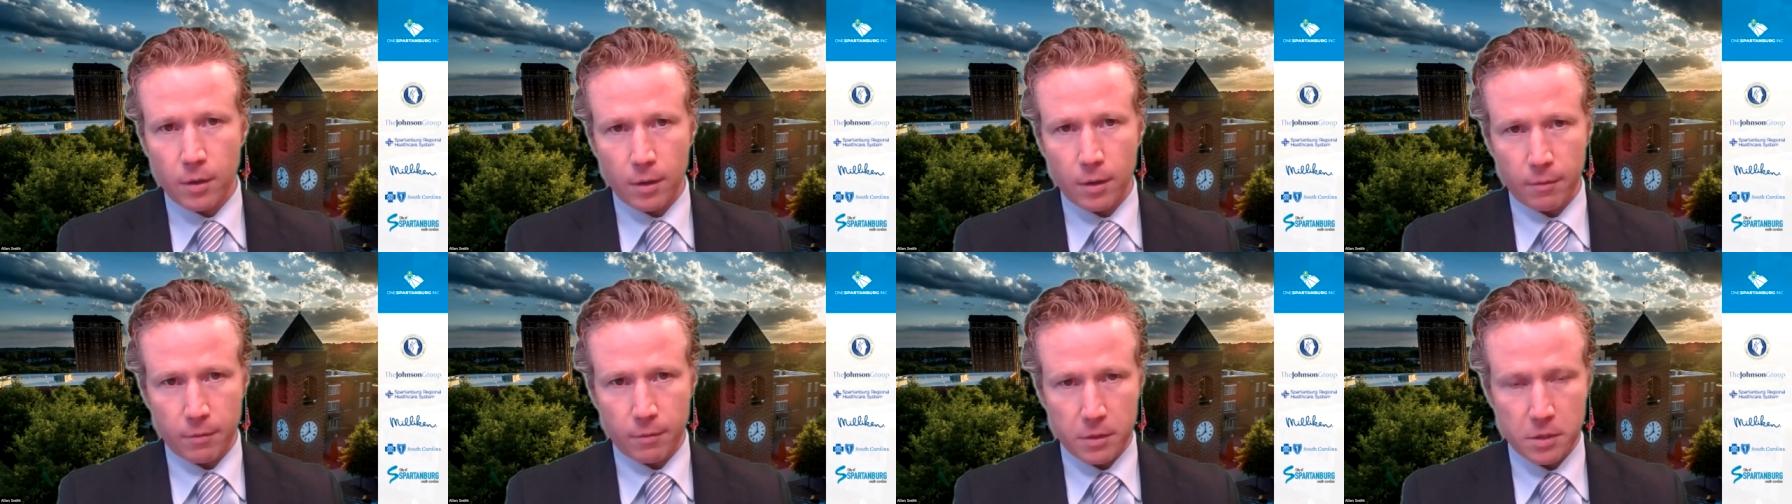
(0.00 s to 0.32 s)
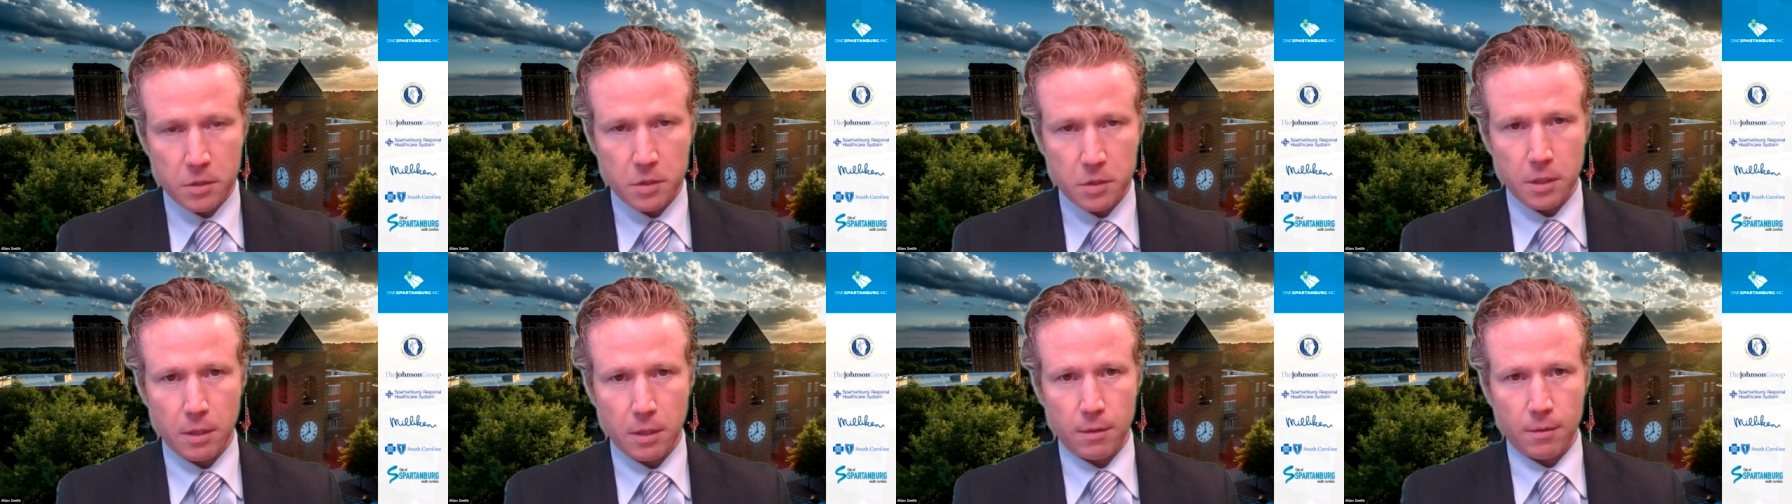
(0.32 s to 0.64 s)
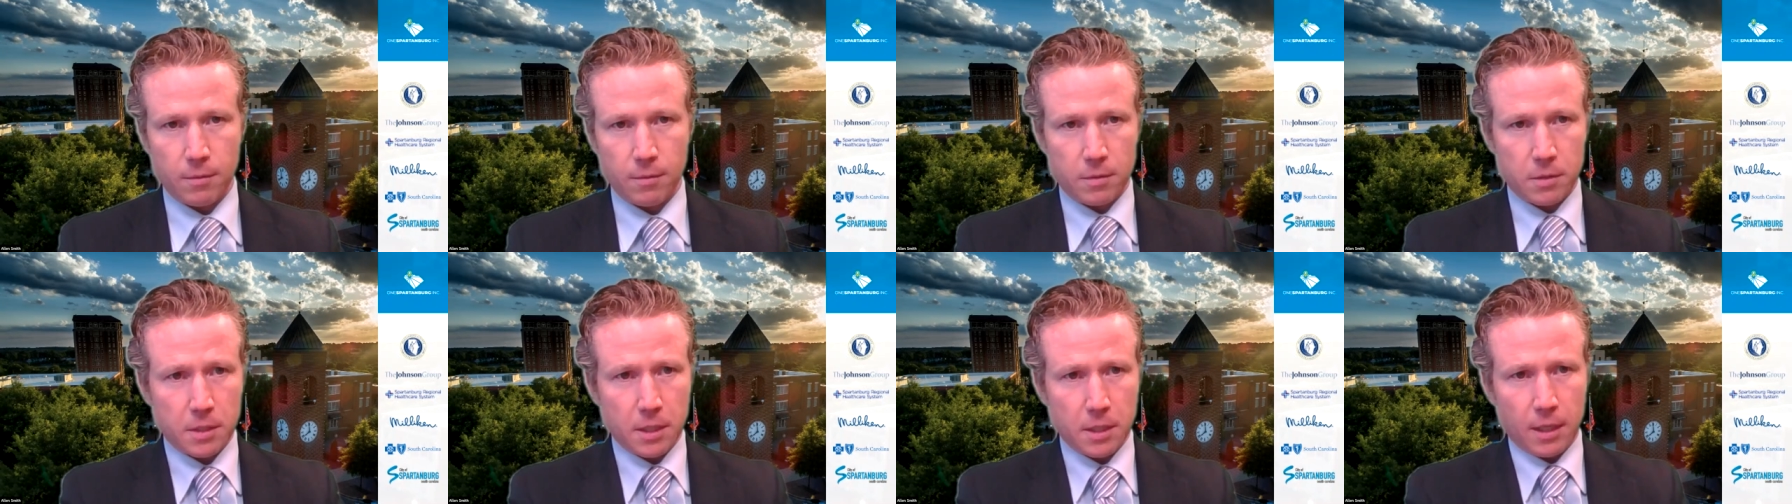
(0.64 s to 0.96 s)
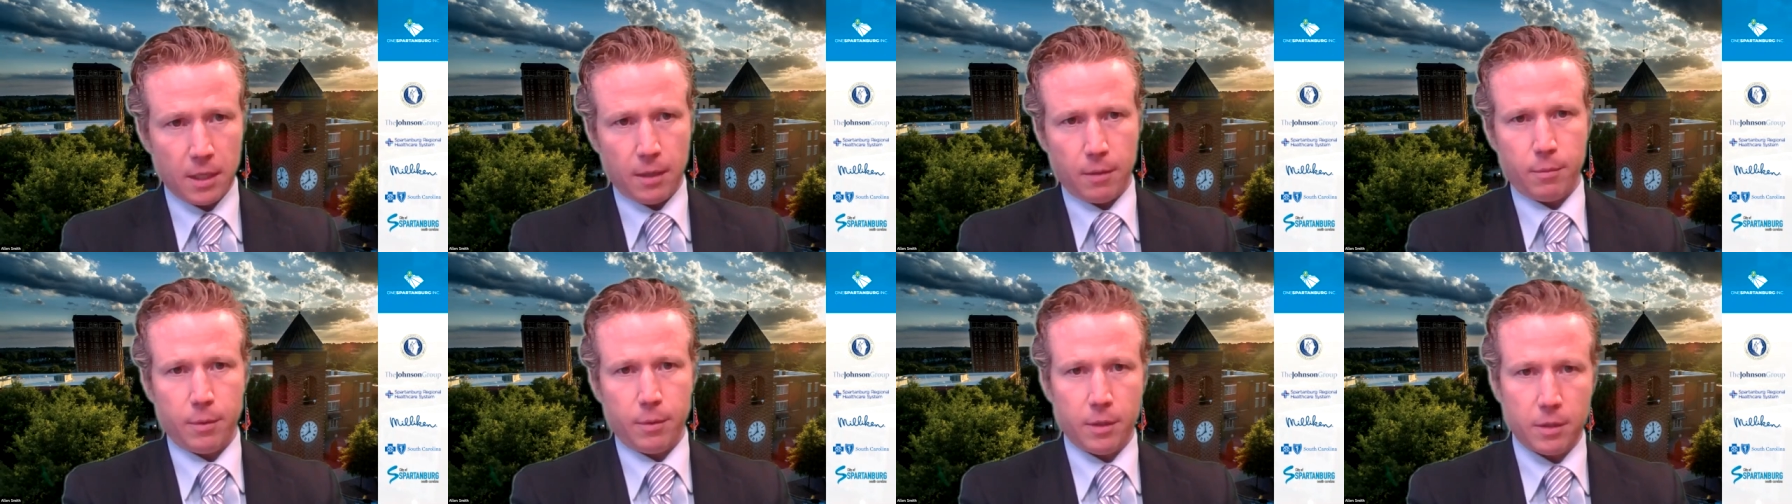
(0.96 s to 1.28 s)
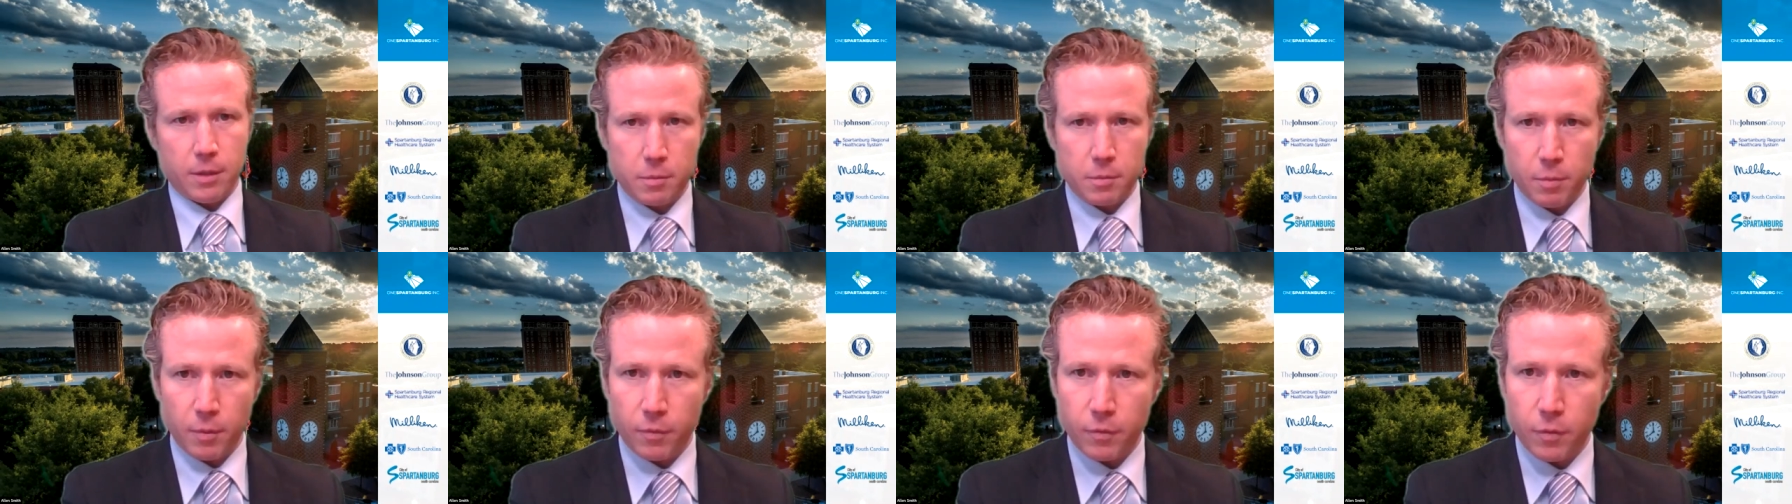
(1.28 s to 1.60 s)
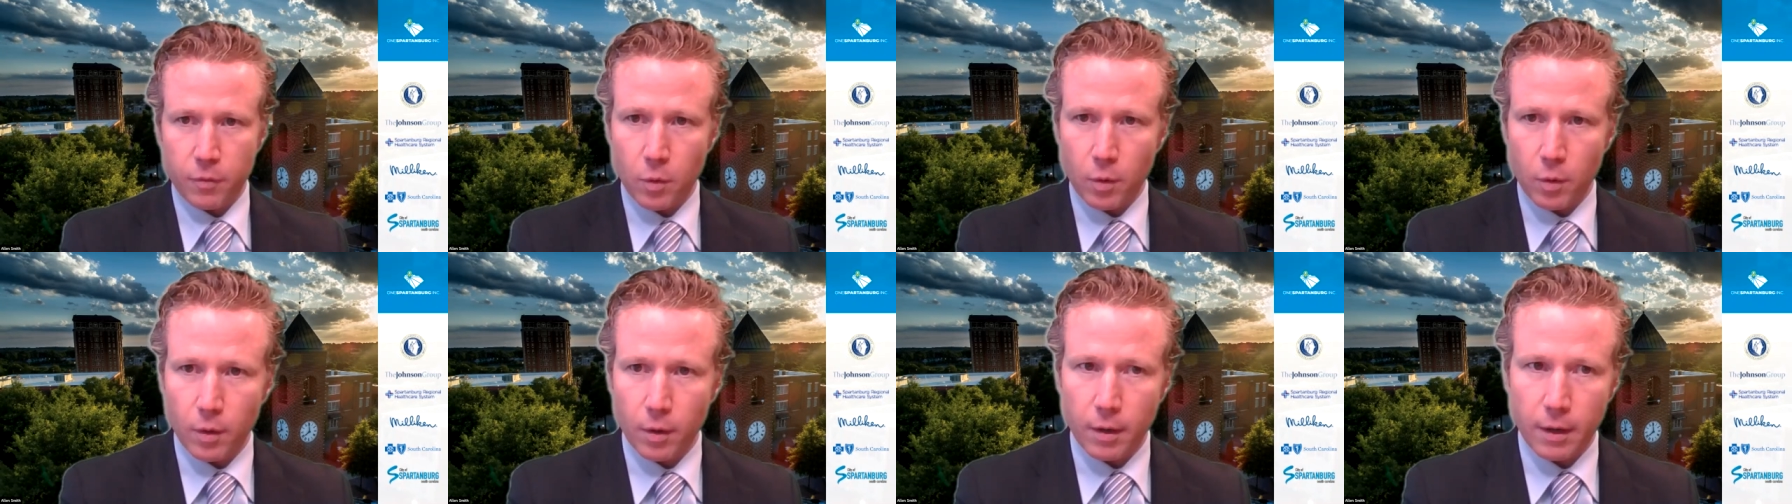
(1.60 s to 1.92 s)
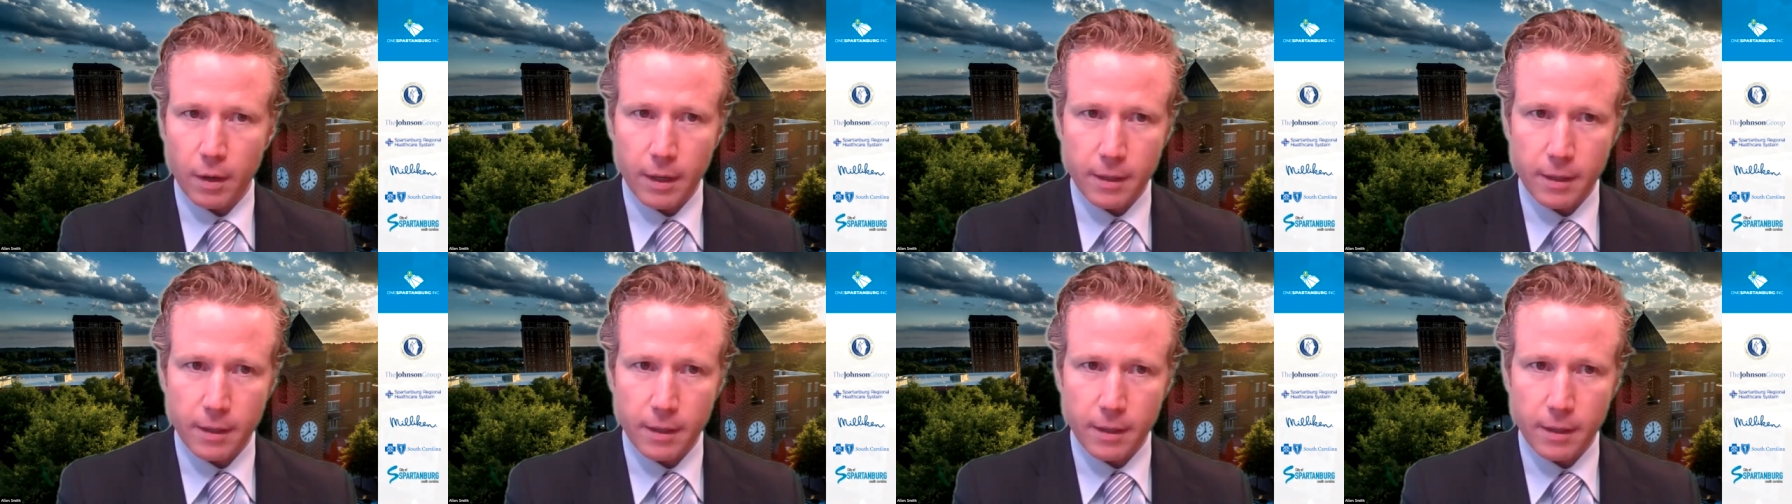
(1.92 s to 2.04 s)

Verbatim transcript: heard of a sy- syllabus before